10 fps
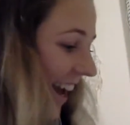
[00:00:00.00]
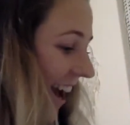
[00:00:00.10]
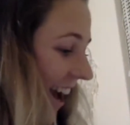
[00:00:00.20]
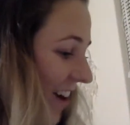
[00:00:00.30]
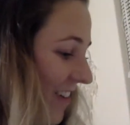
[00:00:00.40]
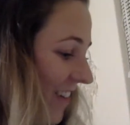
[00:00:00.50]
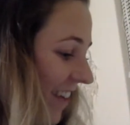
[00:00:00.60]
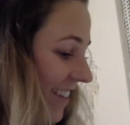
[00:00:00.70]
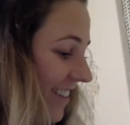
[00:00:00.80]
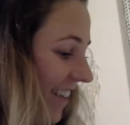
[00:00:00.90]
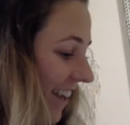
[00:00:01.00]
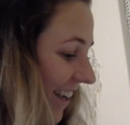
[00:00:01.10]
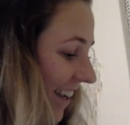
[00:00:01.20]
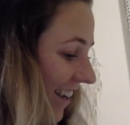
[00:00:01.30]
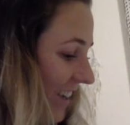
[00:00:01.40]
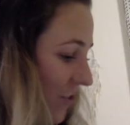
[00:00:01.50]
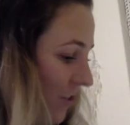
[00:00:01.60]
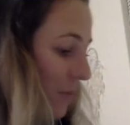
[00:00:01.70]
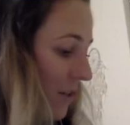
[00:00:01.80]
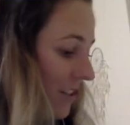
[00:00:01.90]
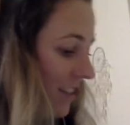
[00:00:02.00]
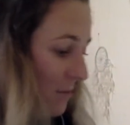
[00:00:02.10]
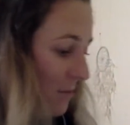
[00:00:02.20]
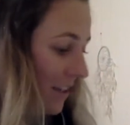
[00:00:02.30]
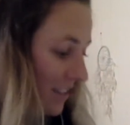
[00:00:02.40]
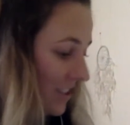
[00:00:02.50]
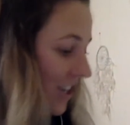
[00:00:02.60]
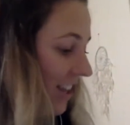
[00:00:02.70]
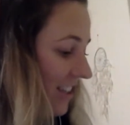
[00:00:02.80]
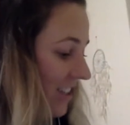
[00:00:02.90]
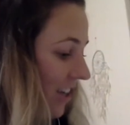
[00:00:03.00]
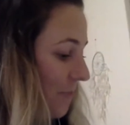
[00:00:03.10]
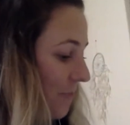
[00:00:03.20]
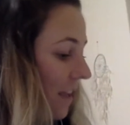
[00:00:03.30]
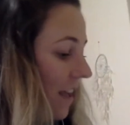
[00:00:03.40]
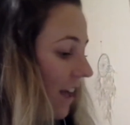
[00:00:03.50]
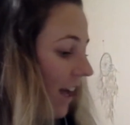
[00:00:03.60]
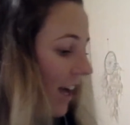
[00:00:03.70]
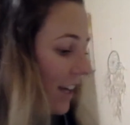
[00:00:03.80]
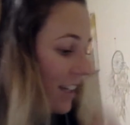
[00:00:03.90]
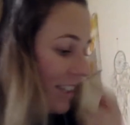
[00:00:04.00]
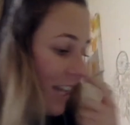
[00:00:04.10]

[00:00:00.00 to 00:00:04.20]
um, in, uh, enjoy the process, embrace the challenge. Yep uh, claim,